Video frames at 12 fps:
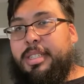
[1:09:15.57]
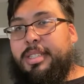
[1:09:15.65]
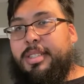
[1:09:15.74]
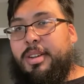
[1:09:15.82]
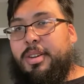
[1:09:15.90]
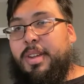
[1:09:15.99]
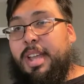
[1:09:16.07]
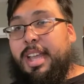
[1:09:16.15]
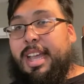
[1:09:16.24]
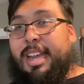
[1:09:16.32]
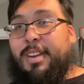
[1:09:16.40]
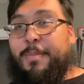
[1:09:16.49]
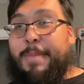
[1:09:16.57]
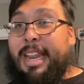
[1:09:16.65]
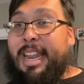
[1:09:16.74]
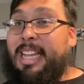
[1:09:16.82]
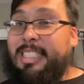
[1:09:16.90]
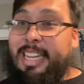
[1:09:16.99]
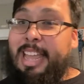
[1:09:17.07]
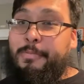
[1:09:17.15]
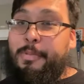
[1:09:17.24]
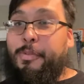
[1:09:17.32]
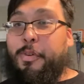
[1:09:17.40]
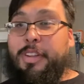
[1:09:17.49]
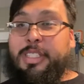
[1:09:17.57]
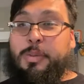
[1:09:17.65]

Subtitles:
So I know my last live before this